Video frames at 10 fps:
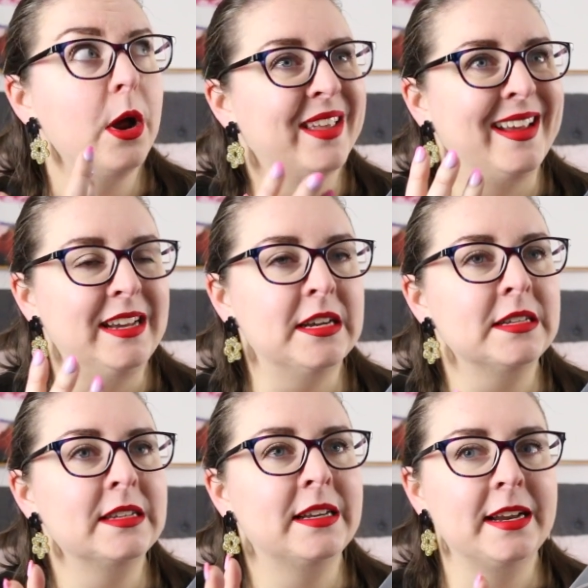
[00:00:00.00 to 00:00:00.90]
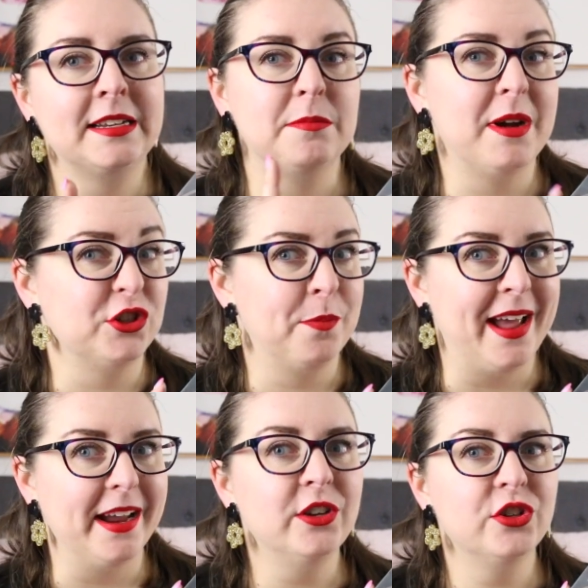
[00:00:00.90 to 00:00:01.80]
He doesn't get as much
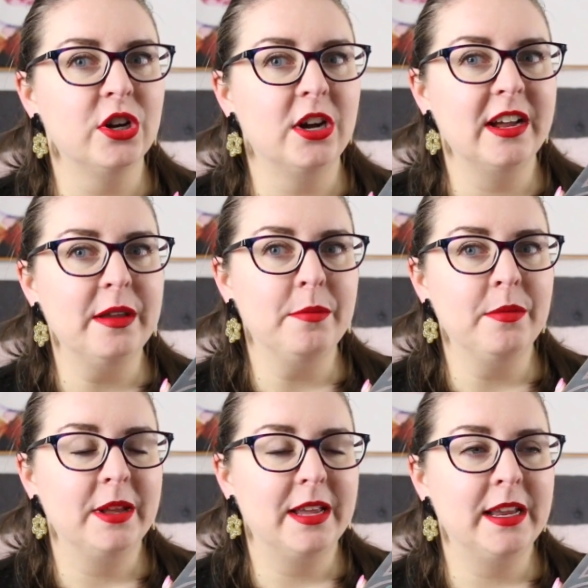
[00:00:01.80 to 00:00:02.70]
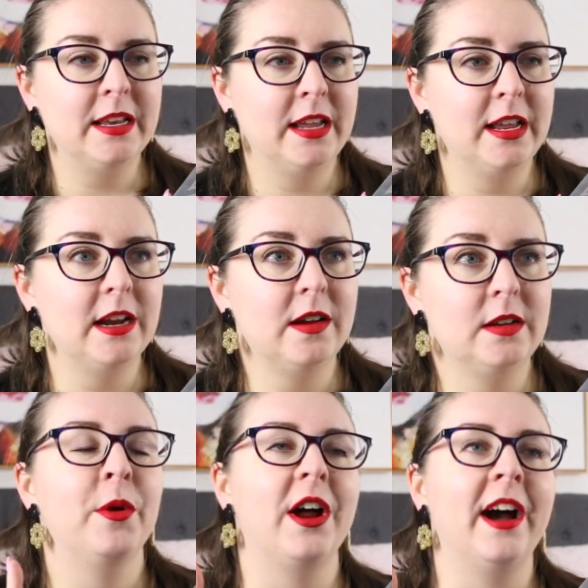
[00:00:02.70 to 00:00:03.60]
page time in here,
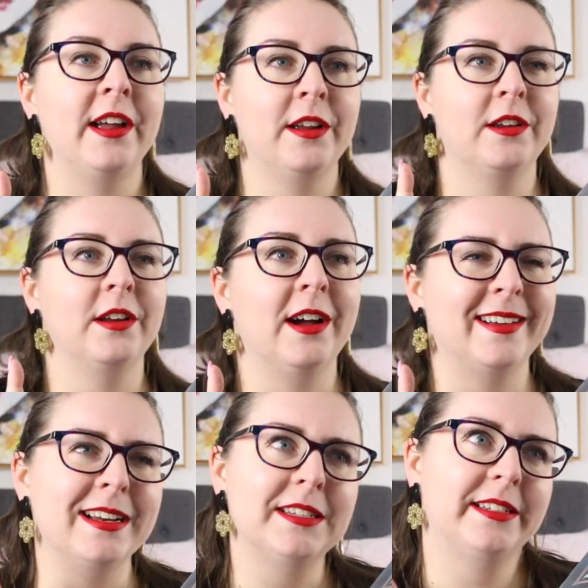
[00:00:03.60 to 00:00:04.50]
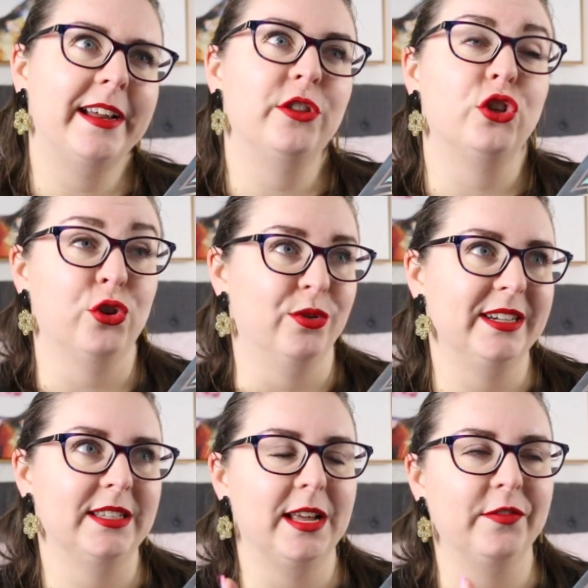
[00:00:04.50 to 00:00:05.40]
but I, I understand the
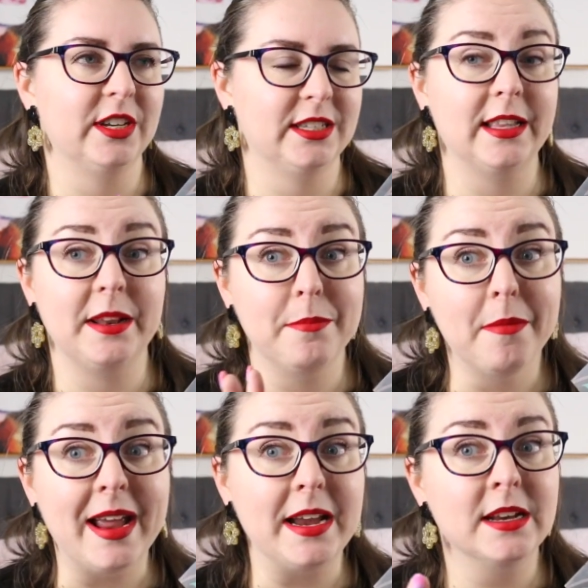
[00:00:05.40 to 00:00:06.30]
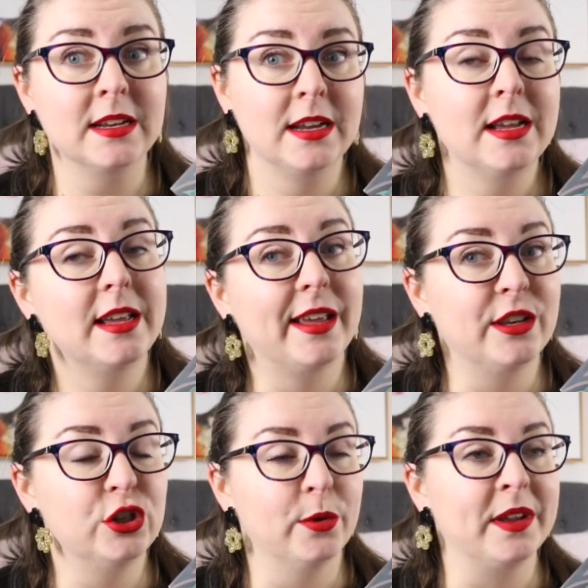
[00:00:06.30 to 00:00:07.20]
choice that Vanessa Len made
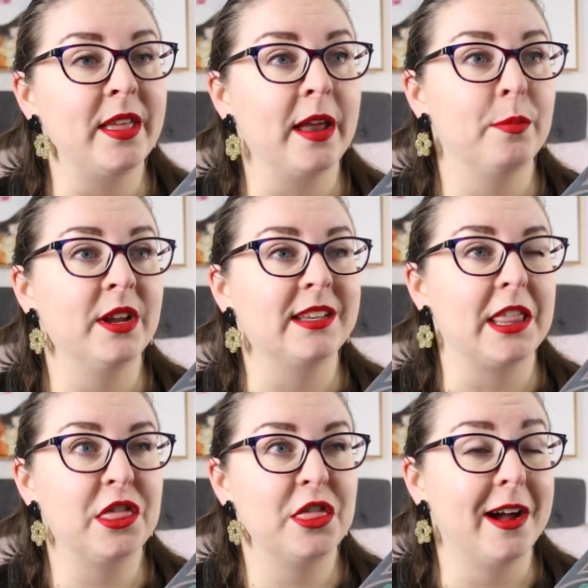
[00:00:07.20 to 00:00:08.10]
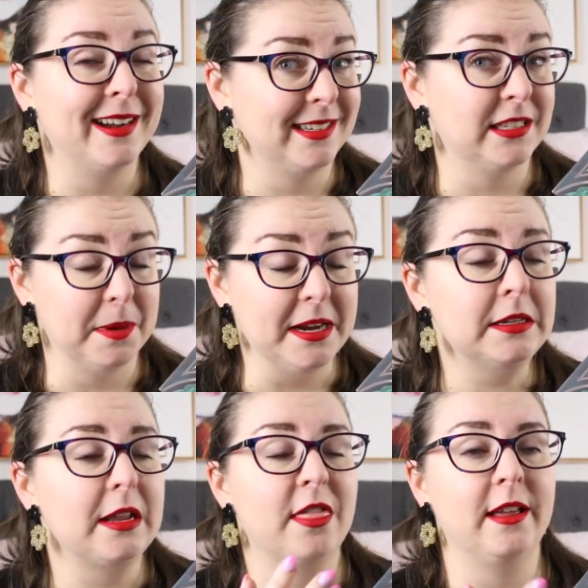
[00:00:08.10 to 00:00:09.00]
in doing that because I, I
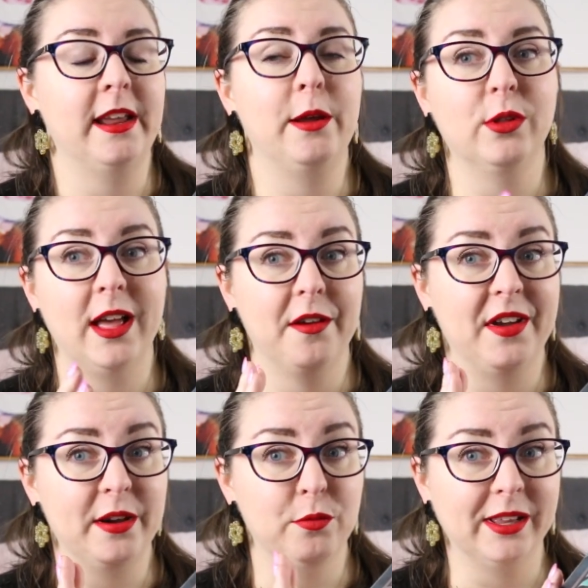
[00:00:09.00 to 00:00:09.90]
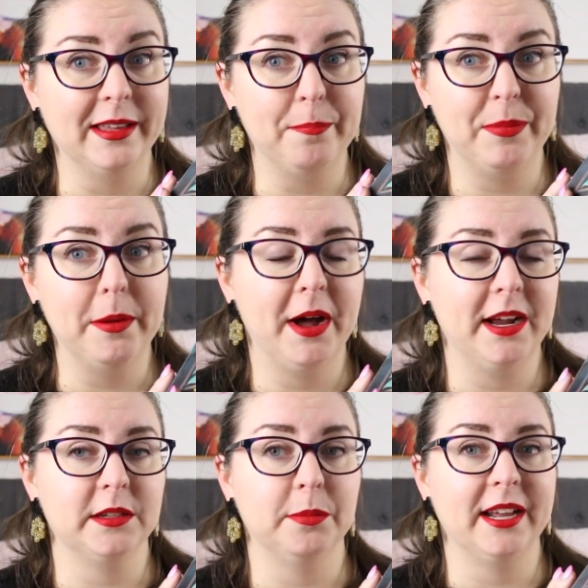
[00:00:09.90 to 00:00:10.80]
suspect that he will have a really big
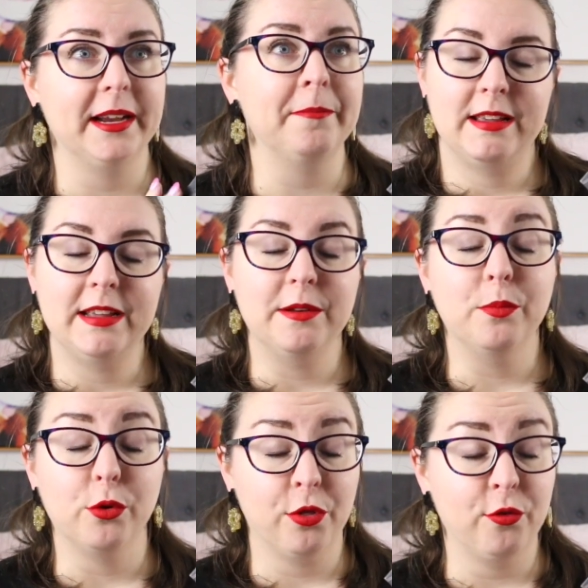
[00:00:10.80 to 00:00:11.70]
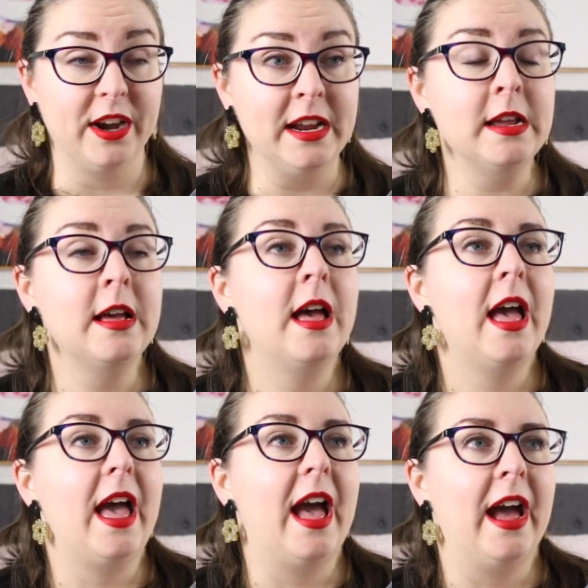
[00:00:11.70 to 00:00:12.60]
part to play in book three
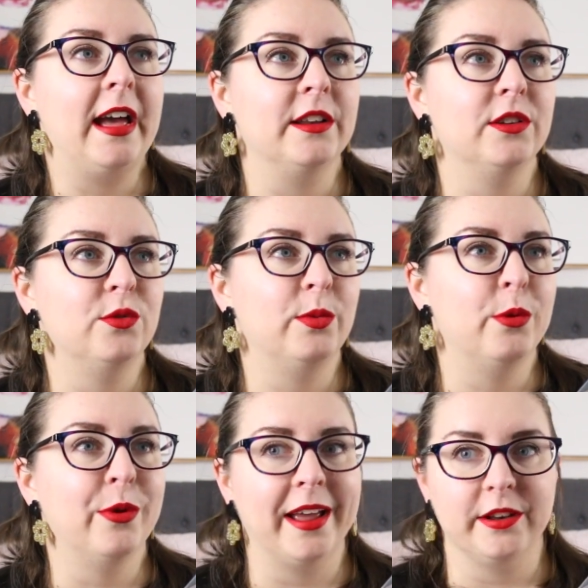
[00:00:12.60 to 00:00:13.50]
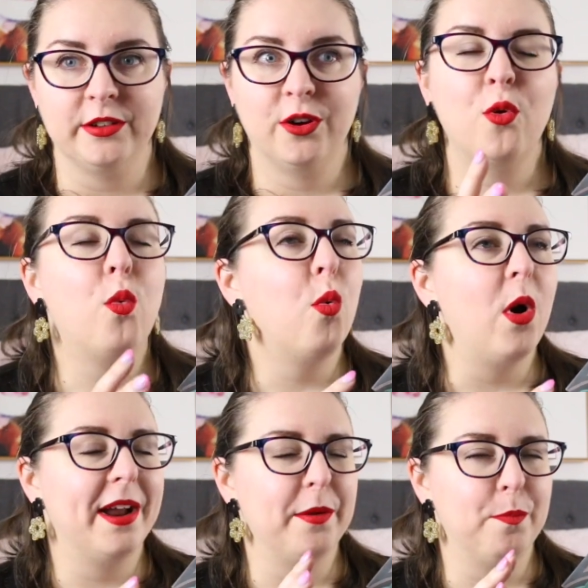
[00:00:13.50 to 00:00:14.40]
and we will get
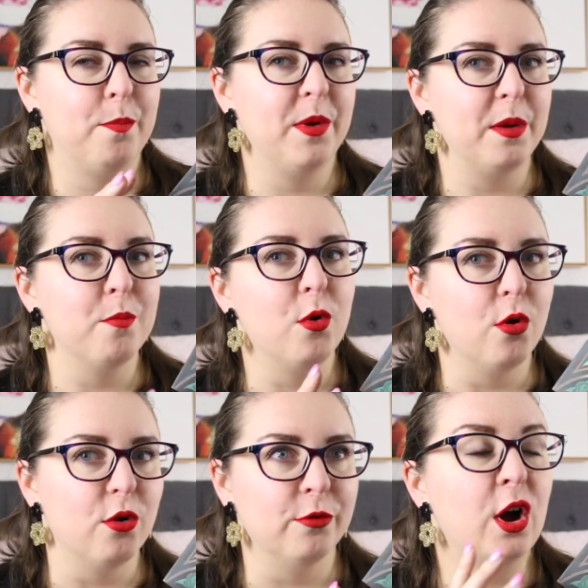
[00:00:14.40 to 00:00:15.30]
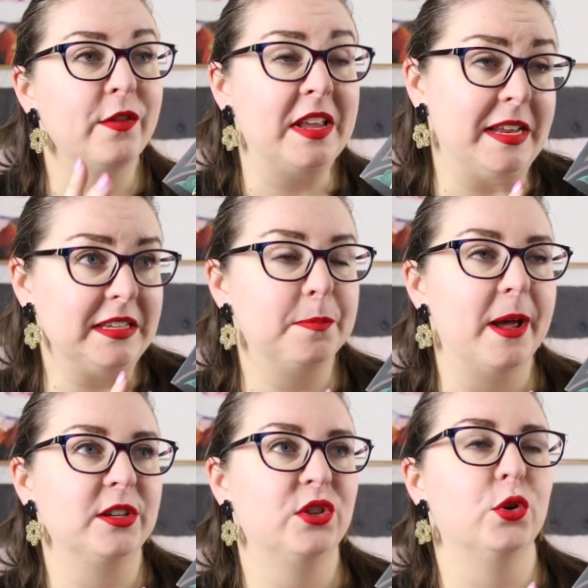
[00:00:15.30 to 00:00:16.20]
quite a bit more of his
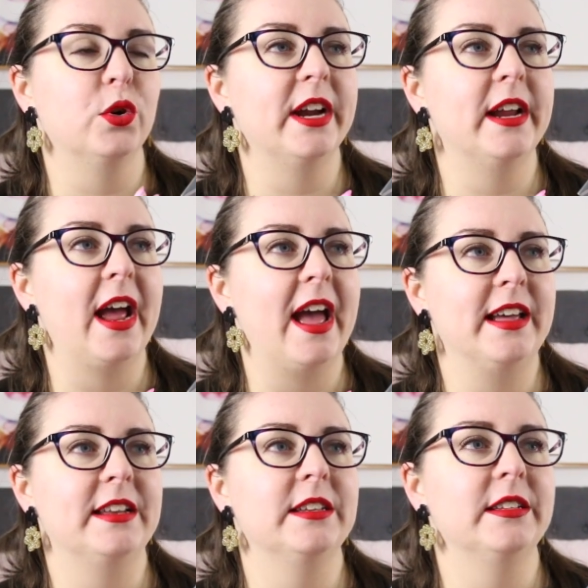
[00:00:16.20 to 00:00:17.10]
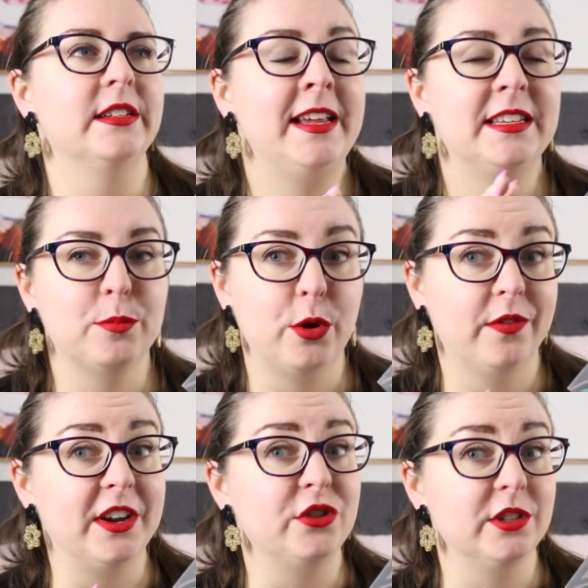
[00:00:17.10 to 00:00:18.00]
backstory and his
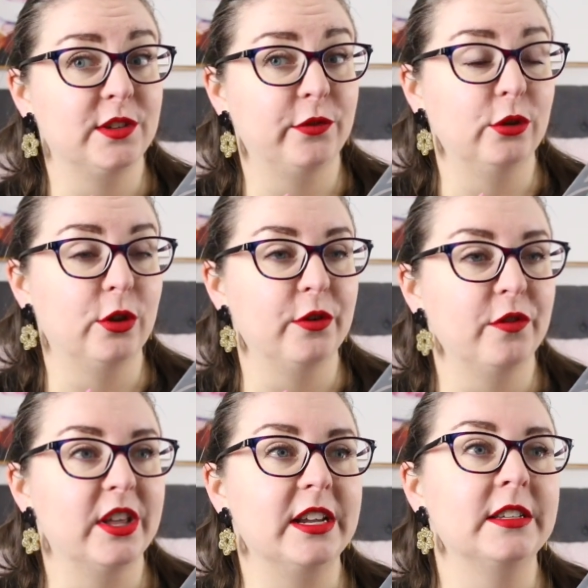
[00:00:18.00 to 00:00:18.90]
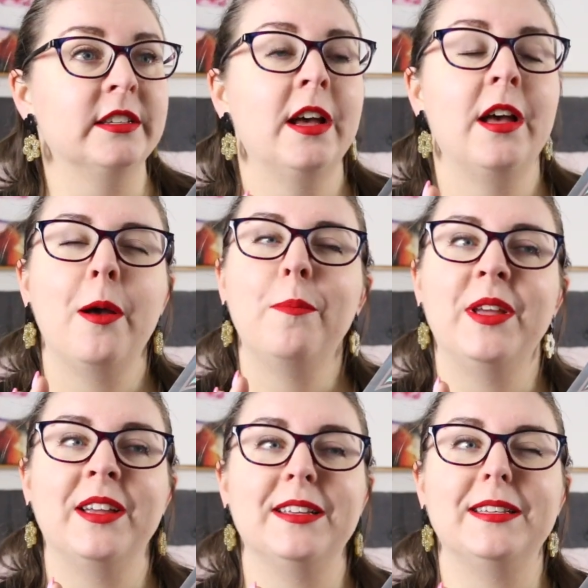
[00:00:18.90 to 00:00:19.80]
motivations for a lot of things
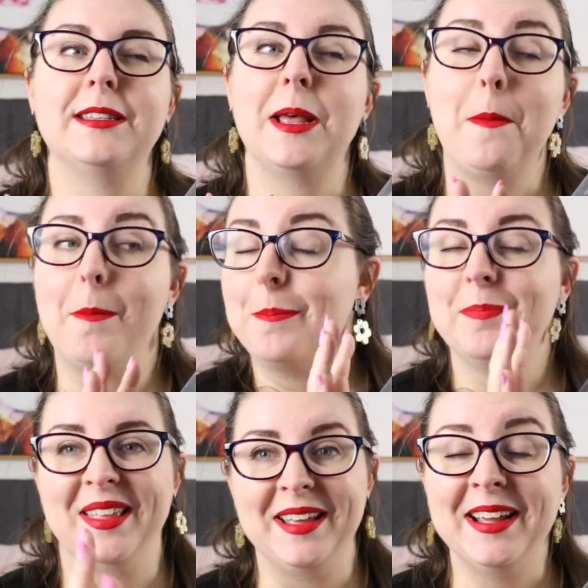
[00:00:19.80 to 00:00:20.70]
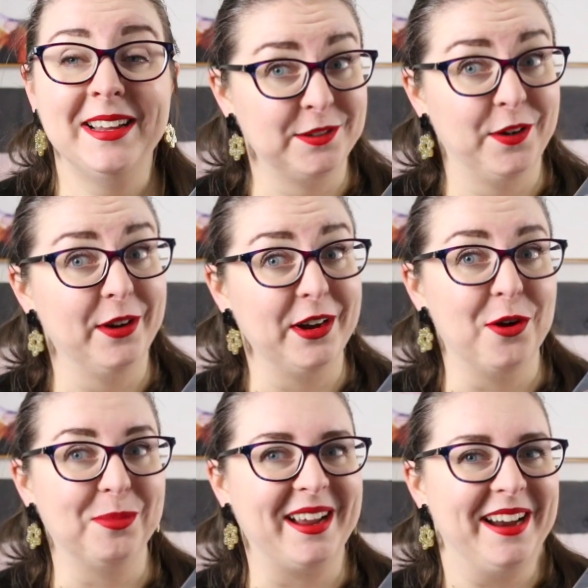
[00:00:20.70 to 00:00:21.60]
because it's very
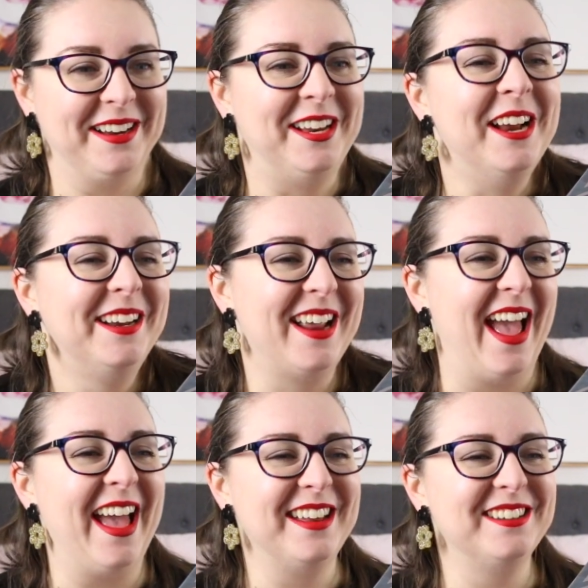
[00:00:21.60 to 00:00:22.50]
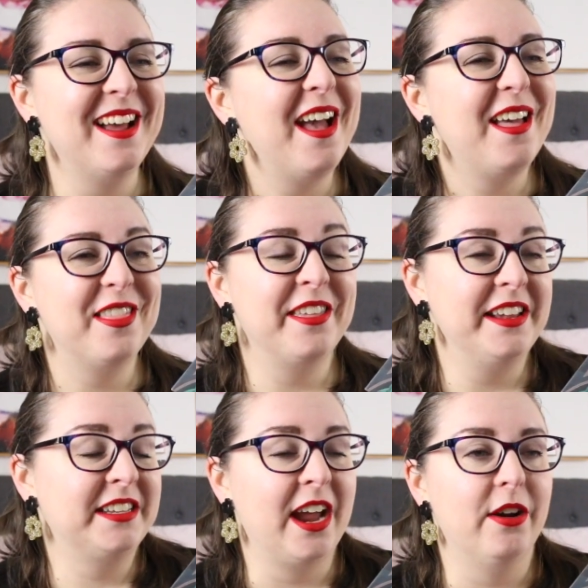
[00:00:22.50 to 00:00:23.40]
complicated and
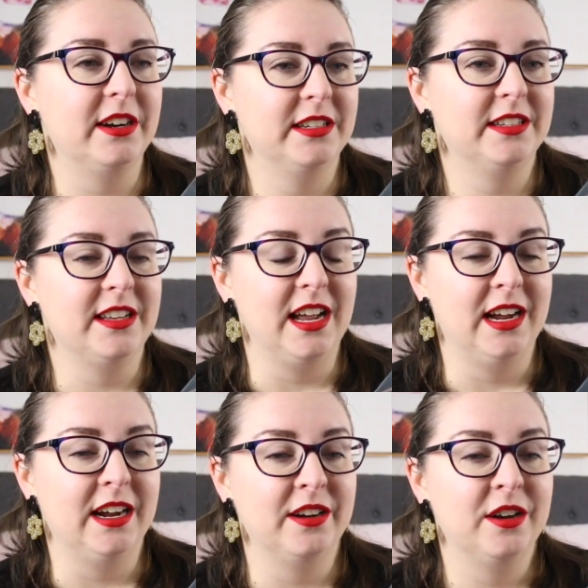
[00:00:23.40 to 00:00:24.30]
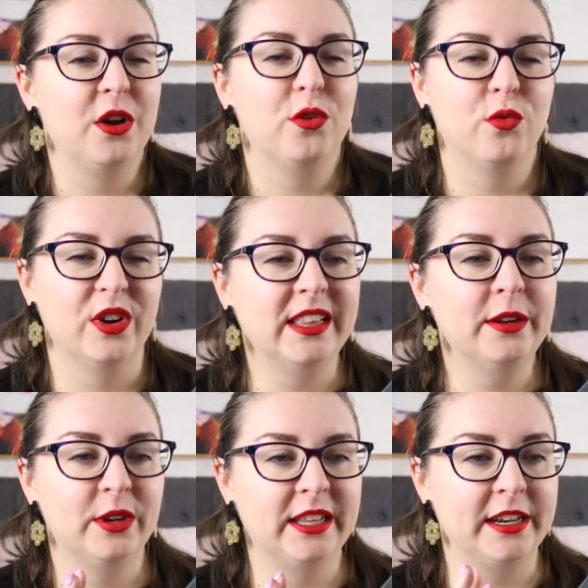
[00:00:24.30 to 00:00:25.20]
these characters are really,
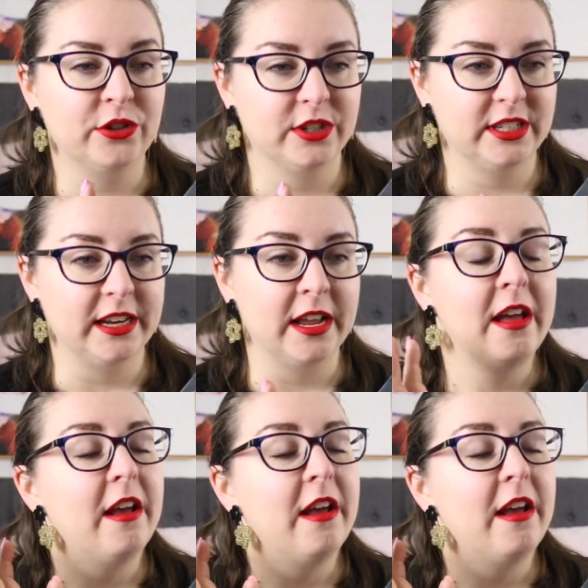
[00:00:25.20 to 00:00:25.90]
really interesting.